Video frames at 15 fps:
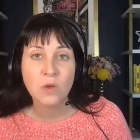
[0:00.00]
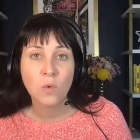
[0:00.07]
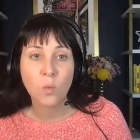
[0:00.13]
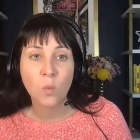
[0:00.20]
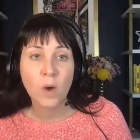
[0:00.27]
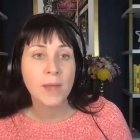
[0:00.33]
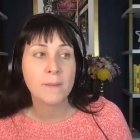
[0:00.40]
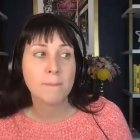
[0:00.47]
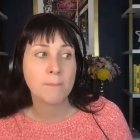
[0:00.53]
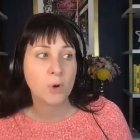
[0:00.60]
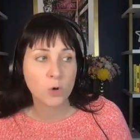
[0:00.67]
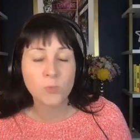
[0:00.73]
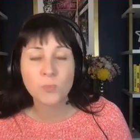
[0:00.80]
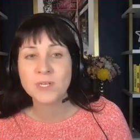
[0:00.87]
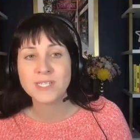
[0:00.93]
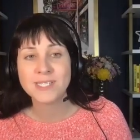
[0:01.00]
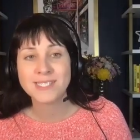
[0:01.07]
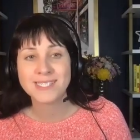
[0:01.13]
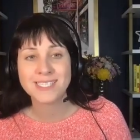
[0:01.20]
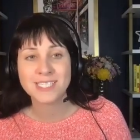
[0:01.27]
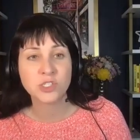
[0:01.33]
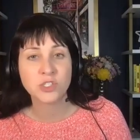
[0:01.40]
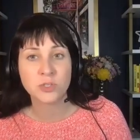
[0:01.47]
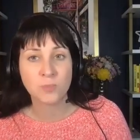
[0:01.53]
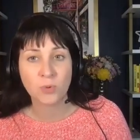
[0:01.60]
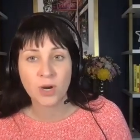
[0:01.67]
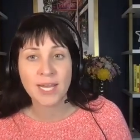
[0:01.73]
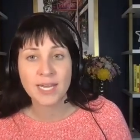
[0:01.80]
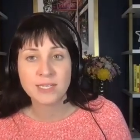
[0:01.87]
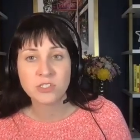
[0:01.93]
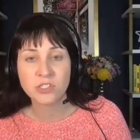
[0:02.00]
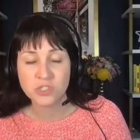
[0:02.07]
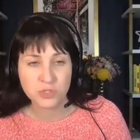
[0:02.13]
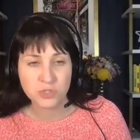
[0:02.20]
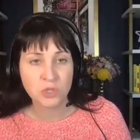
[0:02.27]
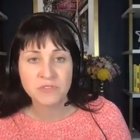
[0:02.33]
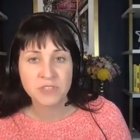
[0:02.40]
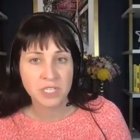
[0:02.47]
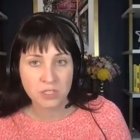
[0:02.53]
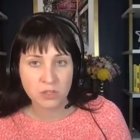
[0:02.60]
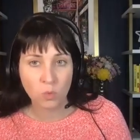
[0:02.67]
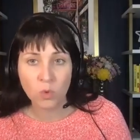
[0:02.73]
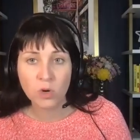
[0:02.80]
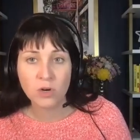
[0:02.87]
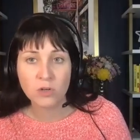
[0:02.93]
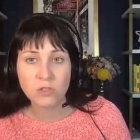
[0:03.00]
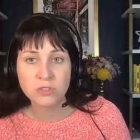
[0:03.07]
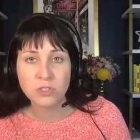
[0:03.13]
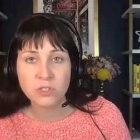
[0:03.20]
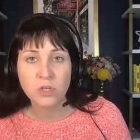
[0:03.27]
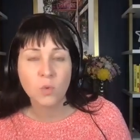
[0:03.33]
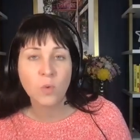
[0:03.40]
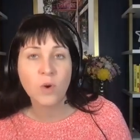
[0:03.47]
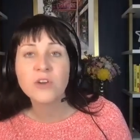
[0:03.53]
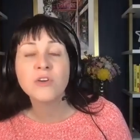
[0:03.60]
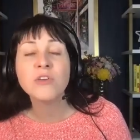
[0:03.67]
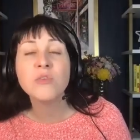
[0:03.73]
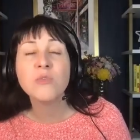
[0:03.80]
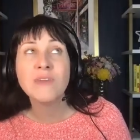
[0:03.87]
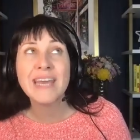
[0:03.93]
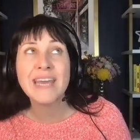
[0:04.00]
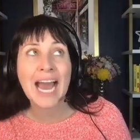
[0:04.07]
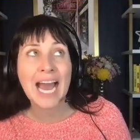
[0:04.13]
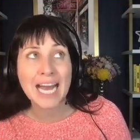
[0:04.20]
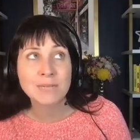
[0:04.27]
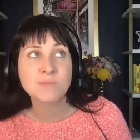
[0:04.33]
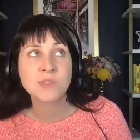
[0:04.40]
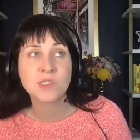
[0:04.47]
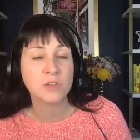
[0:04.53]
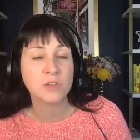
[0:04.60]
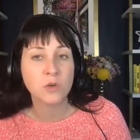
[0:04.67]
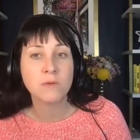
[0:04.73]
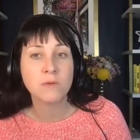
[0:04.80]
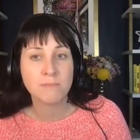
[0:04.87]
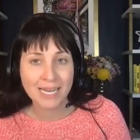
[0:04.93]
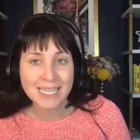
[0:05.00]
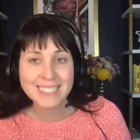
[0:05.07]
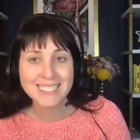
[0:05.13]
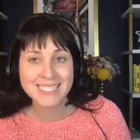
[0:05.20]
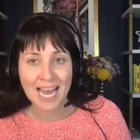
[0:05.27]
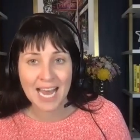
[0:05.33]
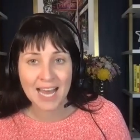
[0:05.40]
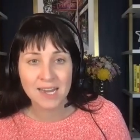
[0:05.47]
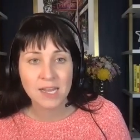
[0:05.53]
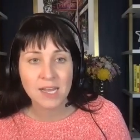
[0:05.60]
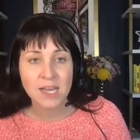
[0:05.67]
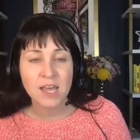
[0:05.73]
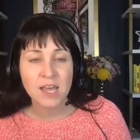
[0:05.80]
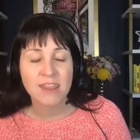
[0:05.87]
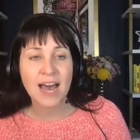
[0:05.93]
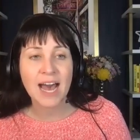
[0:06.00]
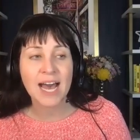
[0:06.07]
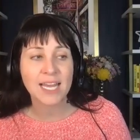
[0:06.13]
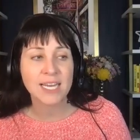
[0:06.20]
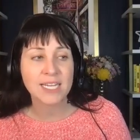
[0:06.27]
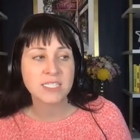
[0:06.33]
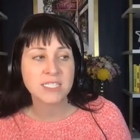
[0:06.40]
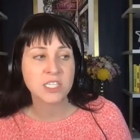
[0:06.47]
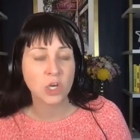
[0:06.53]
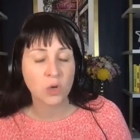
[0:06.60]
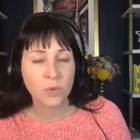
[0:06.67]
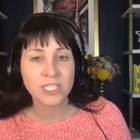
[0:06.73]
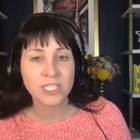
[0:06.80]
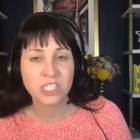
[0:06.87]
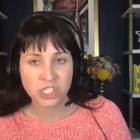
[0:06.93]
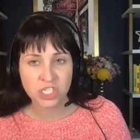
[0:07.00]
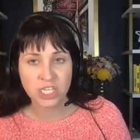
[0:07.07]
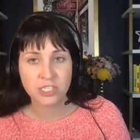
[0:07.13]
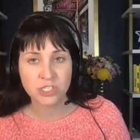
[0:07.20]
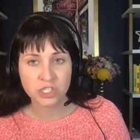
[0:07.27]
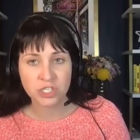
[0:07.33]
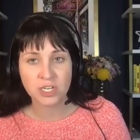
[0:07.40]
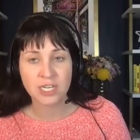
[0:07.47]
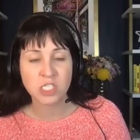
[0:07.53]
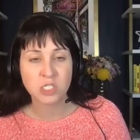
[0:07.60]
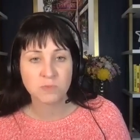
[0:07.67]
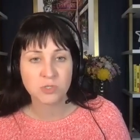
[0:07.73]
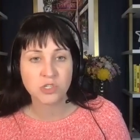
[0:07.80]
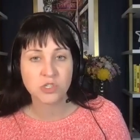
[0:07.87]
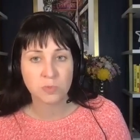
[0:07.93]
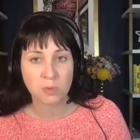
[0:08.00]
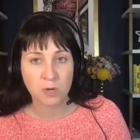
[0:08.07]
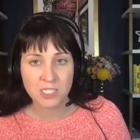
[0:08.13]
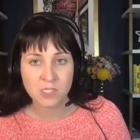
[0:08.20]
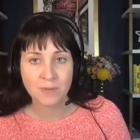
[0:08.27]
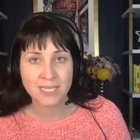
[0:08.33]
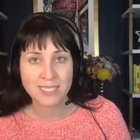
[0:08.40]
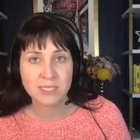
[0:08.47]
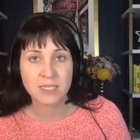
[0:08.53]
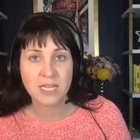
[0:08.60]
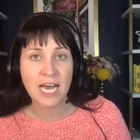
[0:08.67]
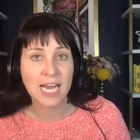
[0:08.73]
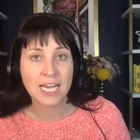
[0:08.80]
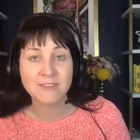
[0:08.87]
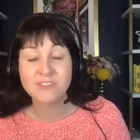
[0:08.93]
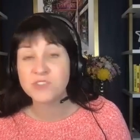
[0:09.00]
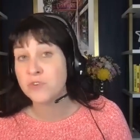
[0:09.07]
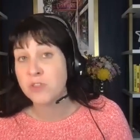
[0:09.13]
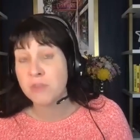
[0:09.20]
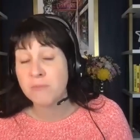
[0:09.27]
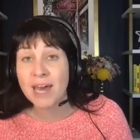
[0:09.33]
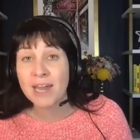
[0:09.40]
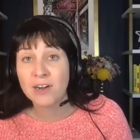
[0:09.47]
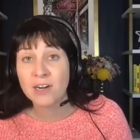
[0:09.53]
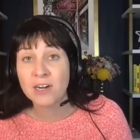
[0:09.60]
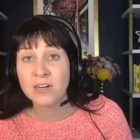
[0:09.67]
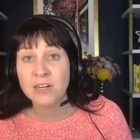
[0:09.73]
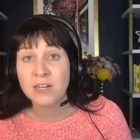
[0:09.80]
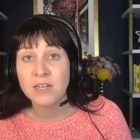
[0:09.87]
What purpose is your brand serving in the world? What are you the absolute best at that is going to change your customers' or prospects' lives for the better?